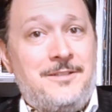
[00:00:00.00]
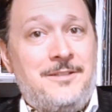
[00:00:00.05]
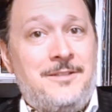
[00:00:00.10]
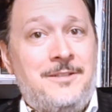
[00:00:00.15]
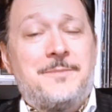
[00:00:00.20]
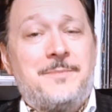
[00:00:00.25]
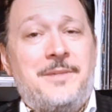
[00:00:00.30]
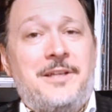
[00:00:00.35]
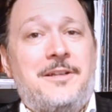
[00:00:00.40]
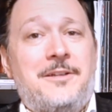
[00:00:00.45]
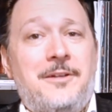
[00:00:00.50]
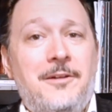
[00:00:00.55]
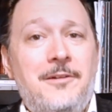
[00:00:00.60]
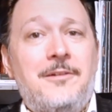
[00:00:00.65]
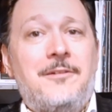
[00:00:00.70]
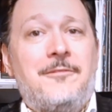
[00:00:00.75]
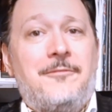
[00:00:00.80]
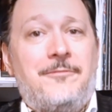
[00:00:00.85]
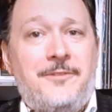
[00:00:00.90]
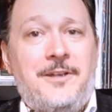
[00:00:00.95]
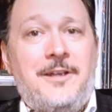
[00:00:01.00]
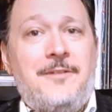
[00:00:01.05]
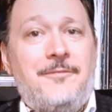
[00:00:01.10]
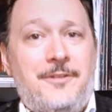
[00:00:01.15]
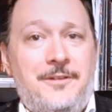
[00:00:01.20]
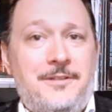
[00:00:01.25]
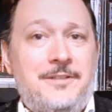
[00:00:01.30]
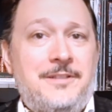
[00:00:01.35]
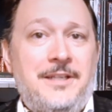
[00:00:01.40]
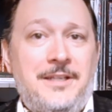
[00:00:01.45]
Because my current
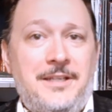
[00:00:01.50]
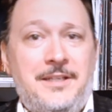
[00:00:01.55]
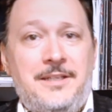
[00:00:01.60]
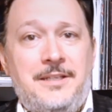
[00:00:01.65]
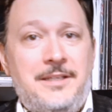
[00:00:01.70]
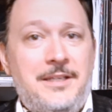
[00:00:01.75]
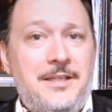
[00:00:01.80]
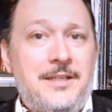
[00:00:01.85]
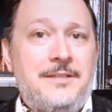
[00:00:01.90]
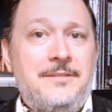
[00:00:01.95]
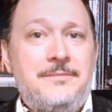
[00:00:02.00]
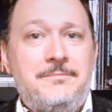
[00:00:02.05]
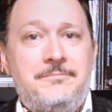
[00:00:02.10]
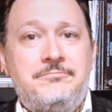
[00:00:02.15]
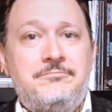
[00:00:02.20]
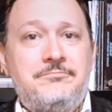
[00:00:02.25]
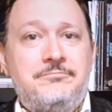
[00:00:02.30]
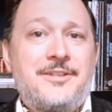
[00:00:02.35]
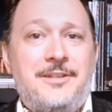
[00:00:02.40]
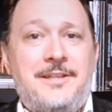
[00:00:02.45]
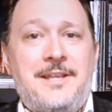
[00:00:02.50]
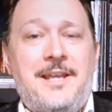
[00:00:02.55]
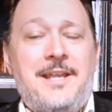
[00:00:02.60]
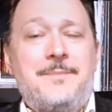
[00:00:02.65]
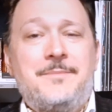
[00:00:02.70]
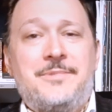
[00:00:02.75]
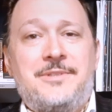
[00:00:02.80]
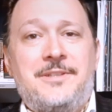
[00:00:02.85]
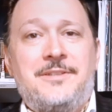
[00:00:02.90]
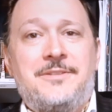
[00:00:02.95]
favorite D&D-esque
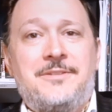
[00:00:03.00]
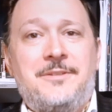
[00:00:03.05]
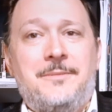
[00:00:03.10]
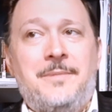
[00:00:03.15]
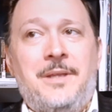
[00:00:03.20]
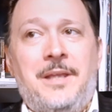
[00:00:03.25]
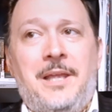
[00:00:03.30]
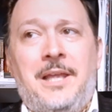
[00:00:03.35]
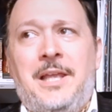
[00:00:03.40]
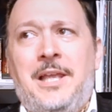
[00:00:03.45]
game system,